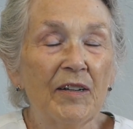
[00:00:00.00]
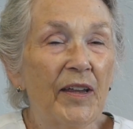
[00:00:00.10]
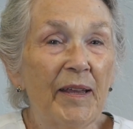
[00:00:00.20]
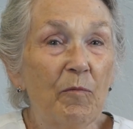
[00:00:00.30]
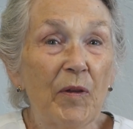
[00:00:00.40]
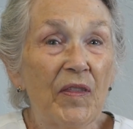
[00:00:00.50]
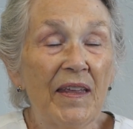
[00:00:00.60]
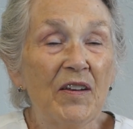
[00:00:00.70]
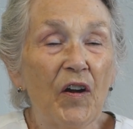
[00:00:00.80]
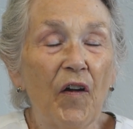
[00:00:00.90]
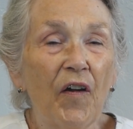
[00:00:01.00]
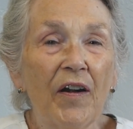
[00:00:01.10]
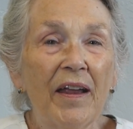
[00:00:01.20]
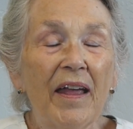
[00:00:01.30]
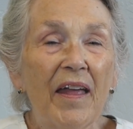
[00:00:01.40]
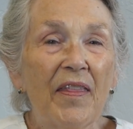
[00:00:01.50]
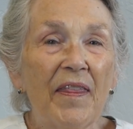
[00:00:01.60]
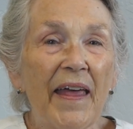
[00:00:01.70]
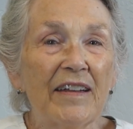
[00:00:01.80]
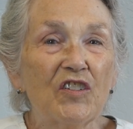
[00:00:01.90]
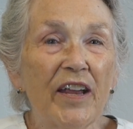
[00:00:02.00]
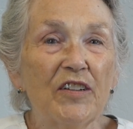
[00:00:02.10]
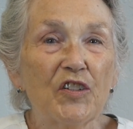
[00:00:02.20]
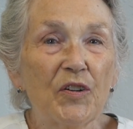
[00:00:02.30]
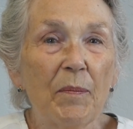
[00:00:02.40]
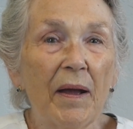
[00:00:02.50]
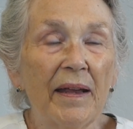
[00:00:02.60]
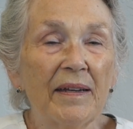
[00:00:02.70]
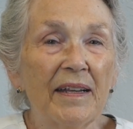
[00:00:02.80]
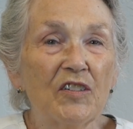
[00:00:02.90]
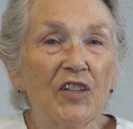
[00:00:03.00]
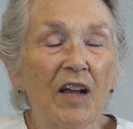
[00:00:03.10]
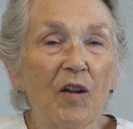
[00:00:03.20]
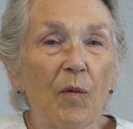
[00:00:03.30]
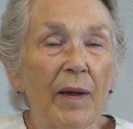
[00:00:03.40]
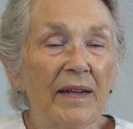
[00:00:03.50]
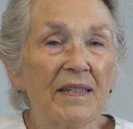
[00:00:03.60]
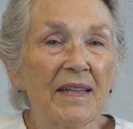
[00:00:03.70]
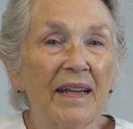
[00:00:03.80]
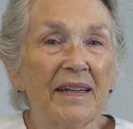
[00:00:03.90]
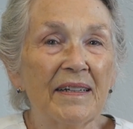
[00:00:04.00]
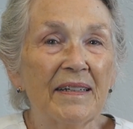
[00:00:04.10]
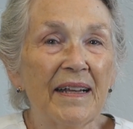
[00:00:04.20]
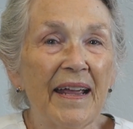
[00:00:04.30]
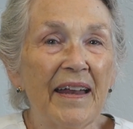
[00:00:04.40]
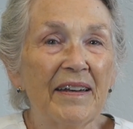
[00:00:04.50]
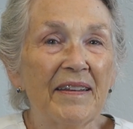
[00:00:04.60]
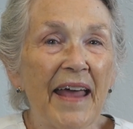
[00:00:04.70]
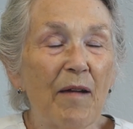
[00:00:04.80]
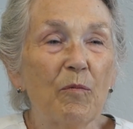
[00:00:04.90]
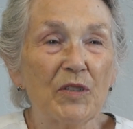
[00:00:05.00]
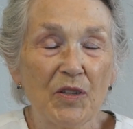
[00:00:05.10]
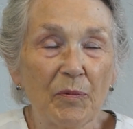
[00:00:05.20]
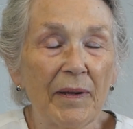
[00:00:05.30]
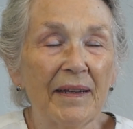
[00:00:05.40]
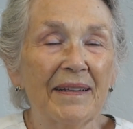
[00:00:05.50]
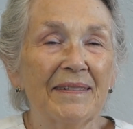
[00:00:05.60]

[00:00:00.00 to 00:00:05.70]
within her, that changed her mind. And she got quite excited, and that was thrilling.